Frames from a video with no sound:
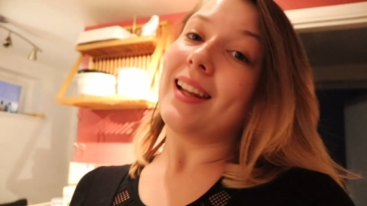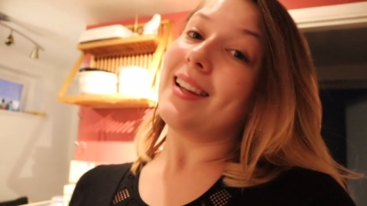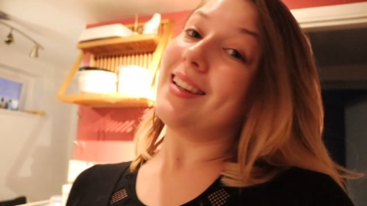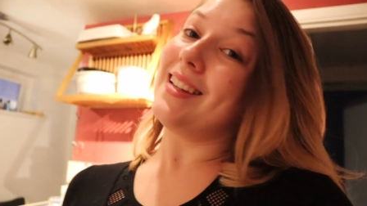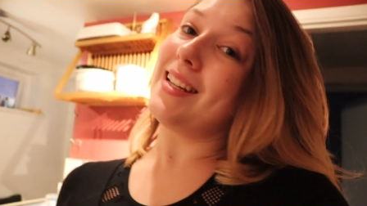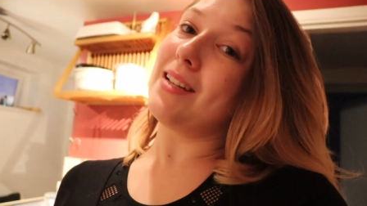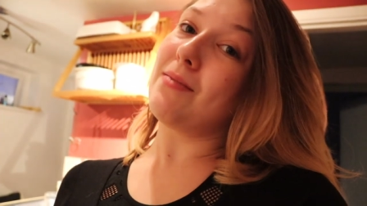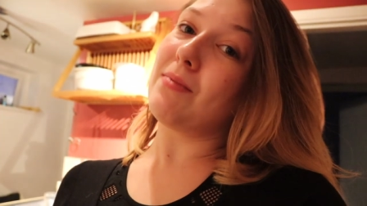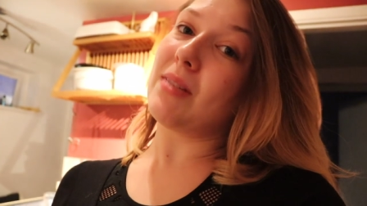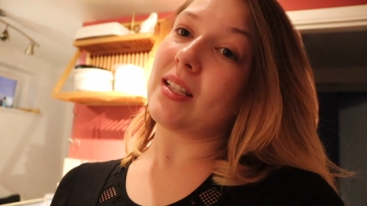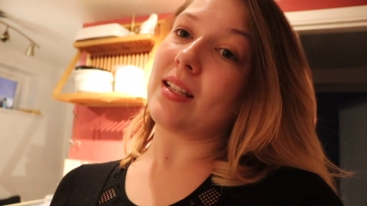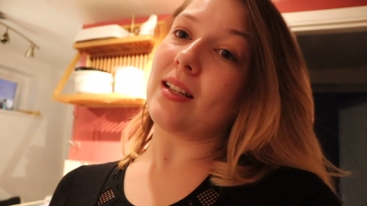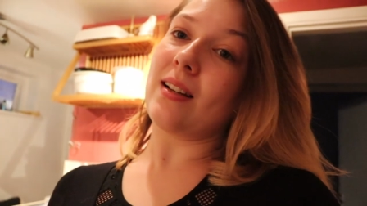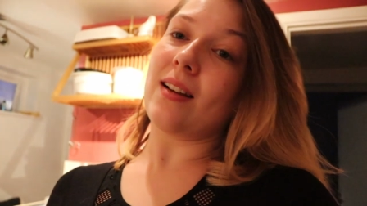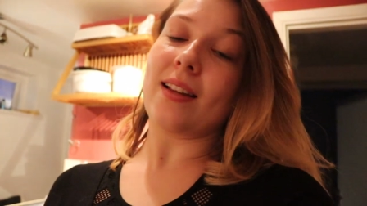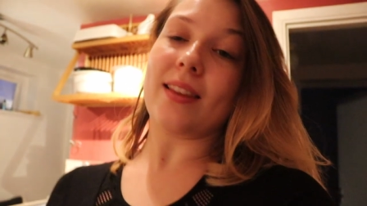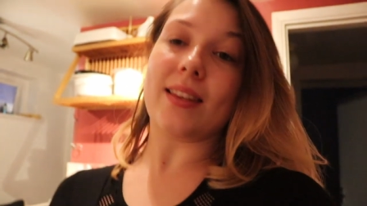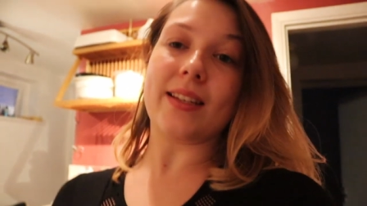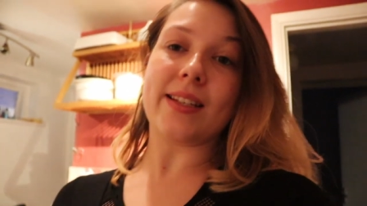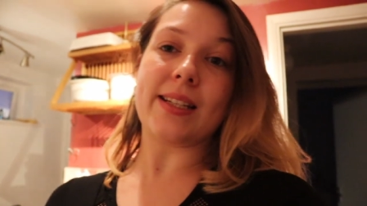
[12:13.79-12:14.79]
Liam doesn't
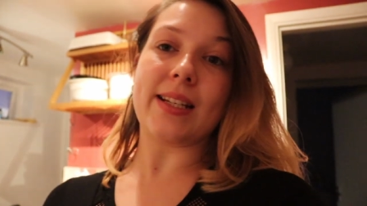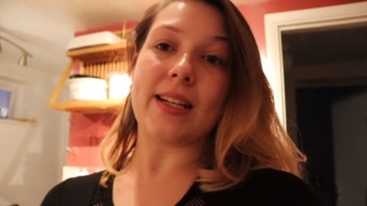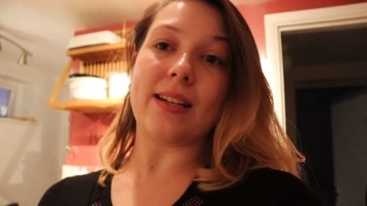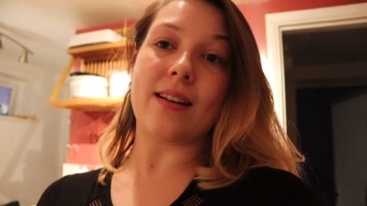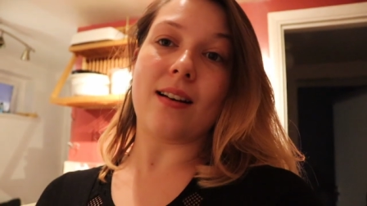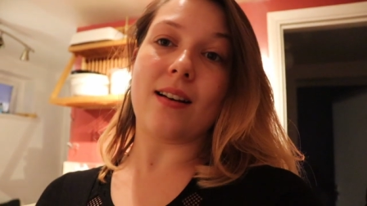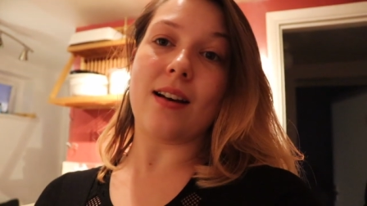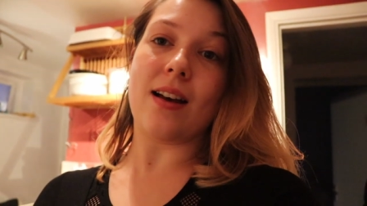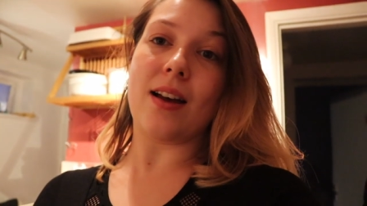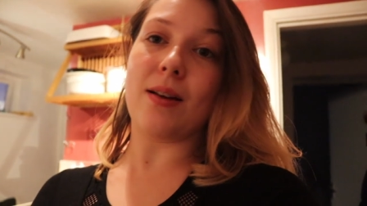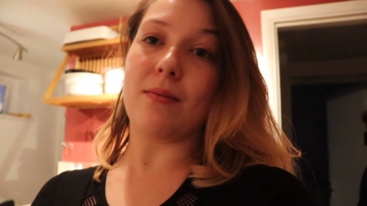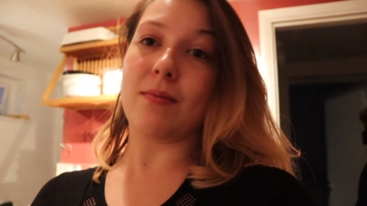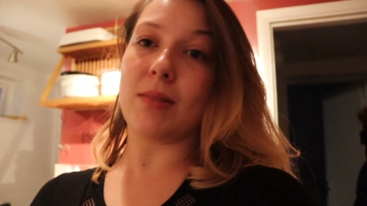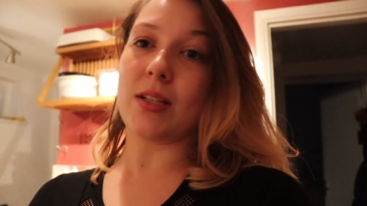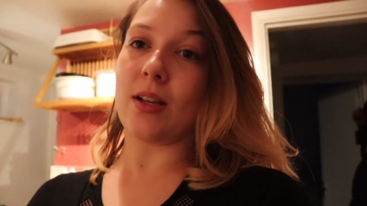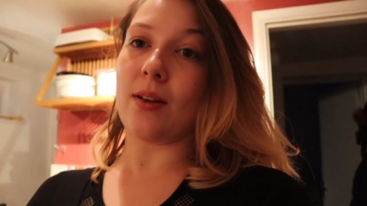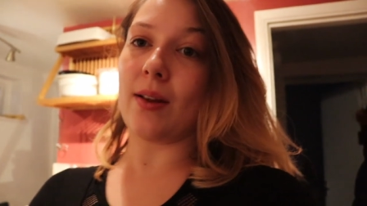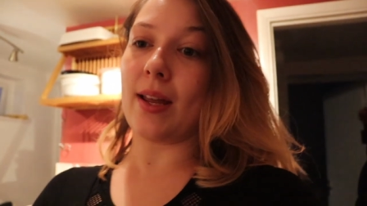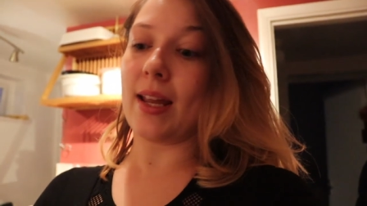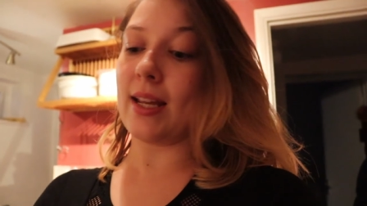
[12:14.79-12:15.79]
like this dinner, um,
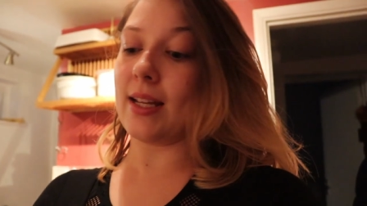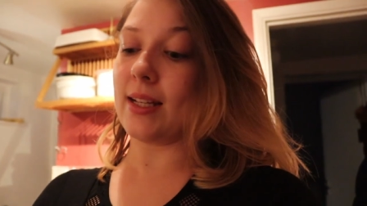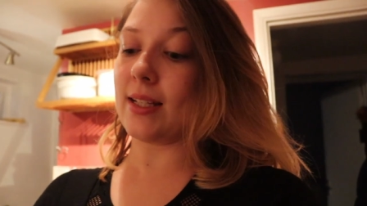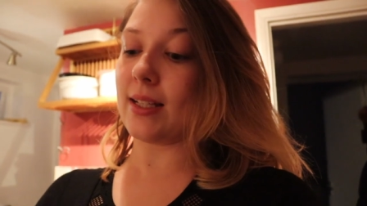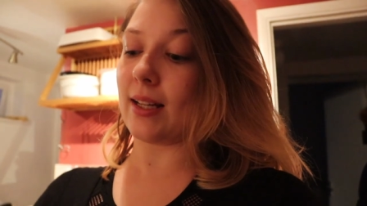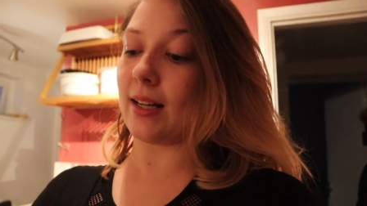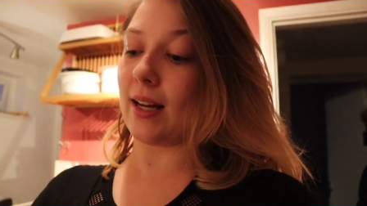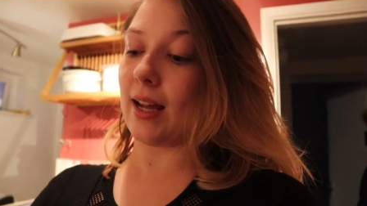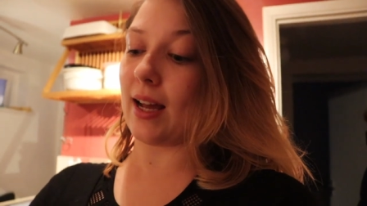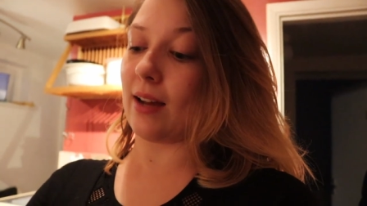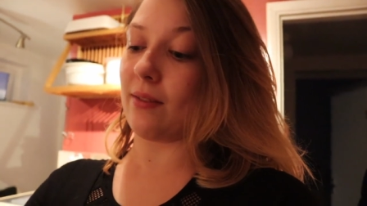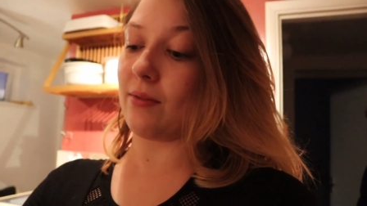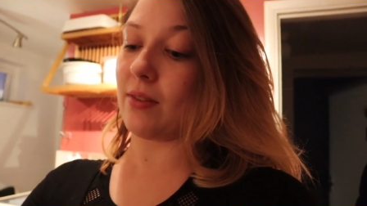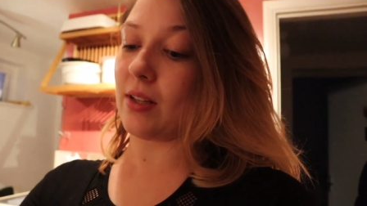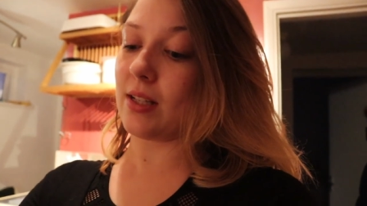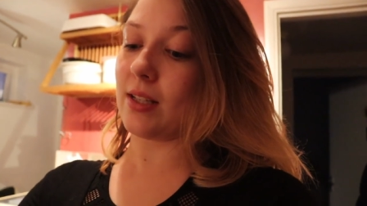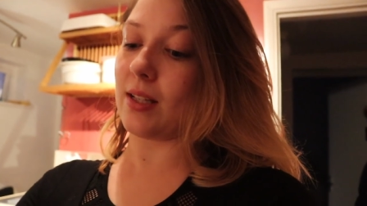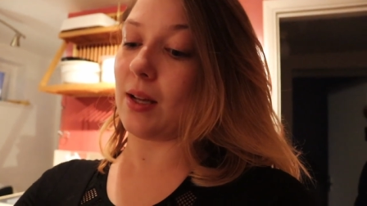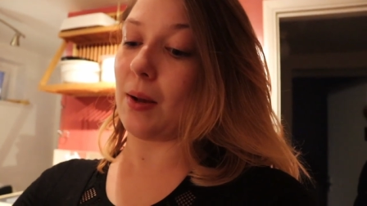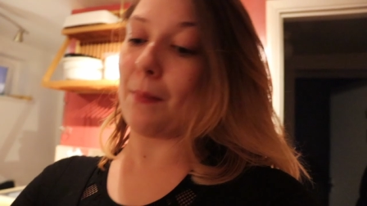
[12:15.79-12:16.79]
so he's going to have
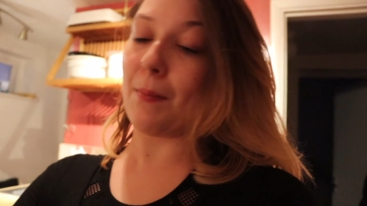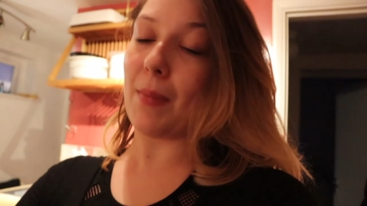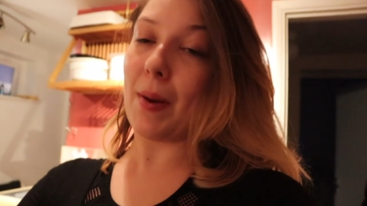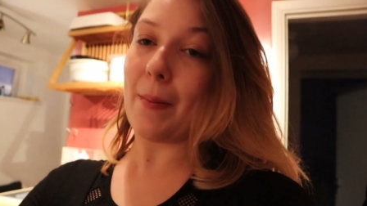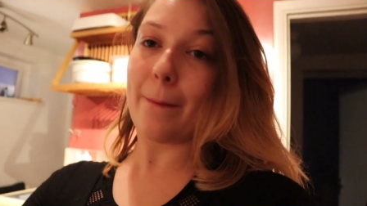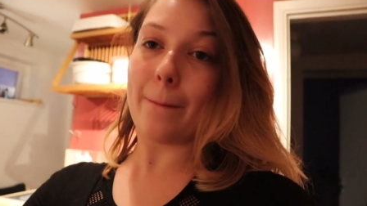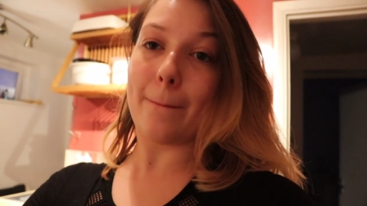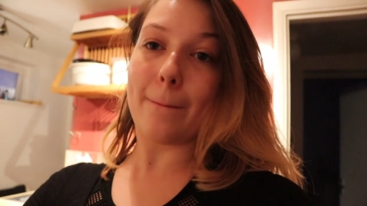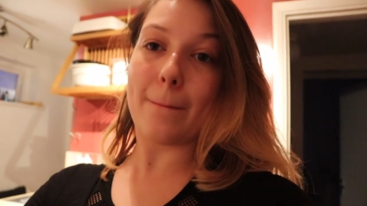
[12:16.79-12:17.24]
some